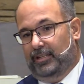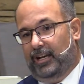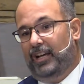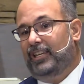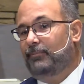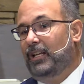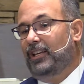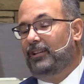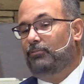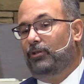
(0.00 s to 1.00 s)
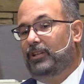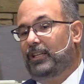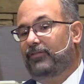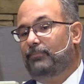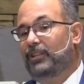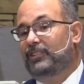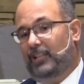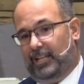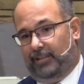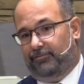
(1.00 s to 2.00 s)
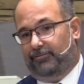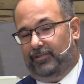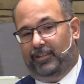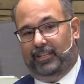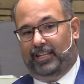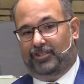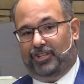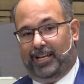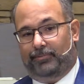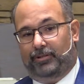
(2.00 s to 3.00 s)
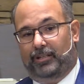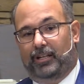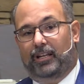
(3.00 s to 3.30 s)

Ahimelech will give up his life in the next chapter,